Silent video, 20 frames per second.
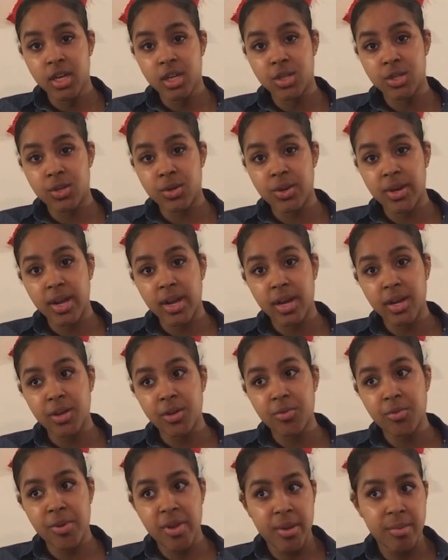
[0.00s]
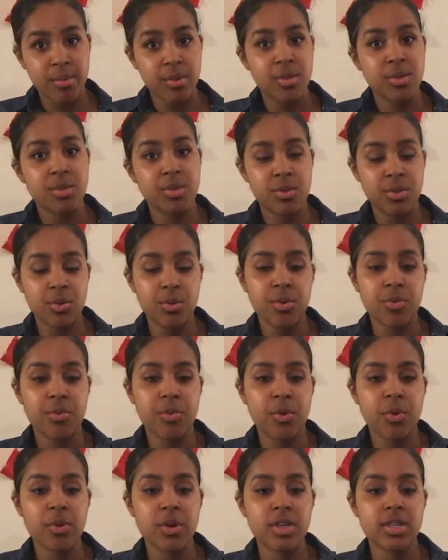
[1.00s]
So now you'll be able to
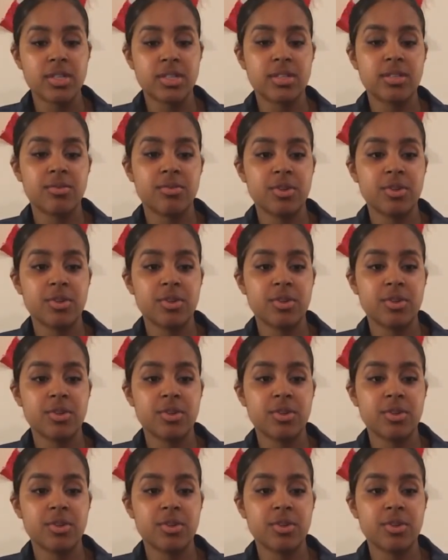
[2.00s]
of course,